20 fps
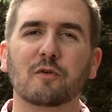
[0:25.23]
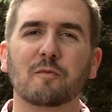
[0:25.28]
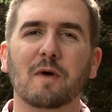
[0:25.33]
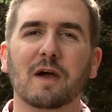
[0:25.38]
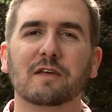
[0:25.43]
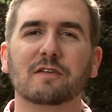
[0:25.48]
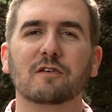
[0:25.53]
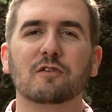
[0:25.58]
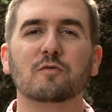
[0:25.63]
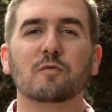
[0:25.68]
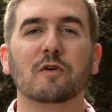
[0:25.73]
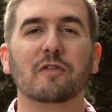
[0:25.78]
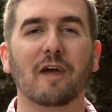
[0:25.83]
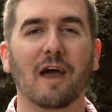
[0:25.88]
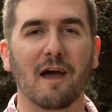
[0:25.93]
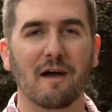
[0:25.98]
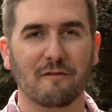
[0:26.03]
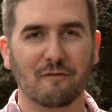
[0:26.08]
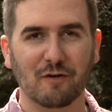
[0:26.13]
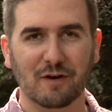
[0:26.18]
your message with
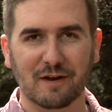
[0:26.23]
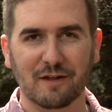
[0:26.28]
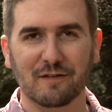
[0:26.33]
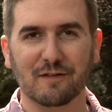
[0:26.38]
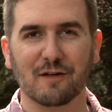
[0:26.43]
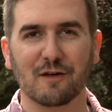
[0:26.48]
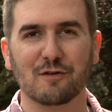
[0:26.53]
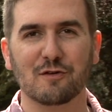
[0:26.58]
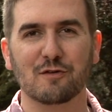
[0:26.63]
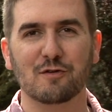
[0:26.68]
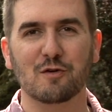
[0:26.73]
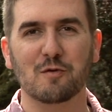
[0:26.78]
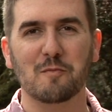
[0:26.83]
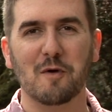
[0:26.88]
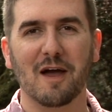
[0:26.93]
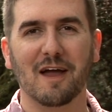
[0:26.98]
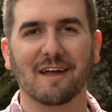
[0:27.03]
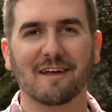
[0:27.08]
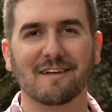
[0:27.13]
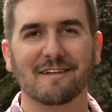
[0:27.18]
every decision you
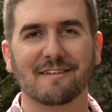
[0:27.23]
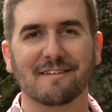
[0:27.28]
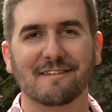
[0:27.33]
make.